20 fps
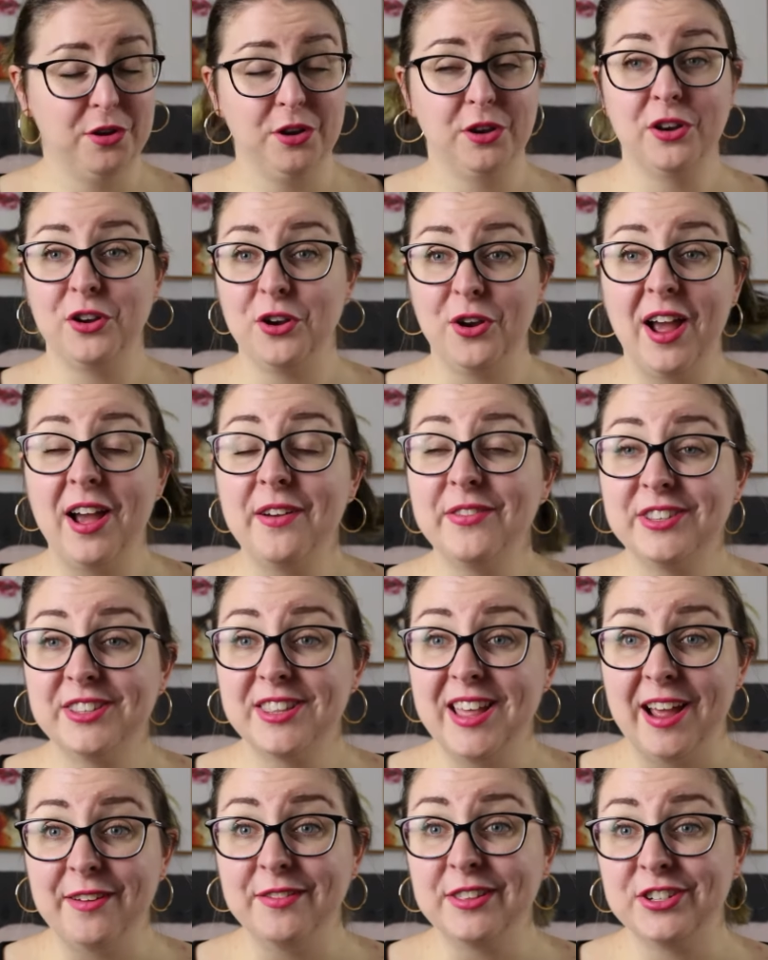you know,
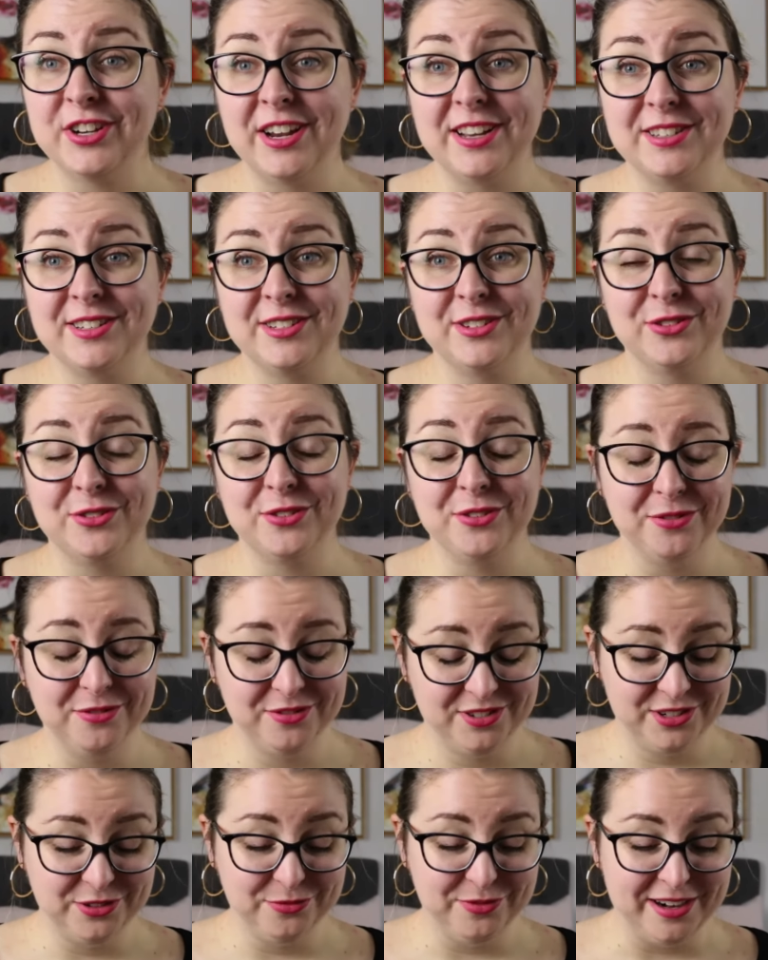have the chance to
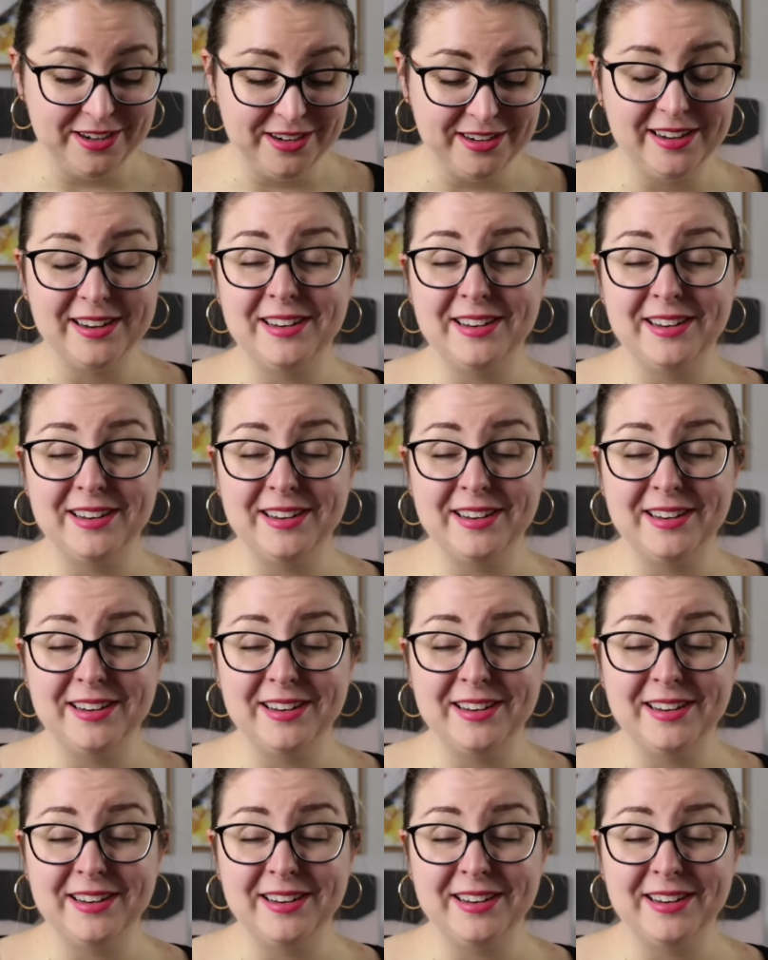read it.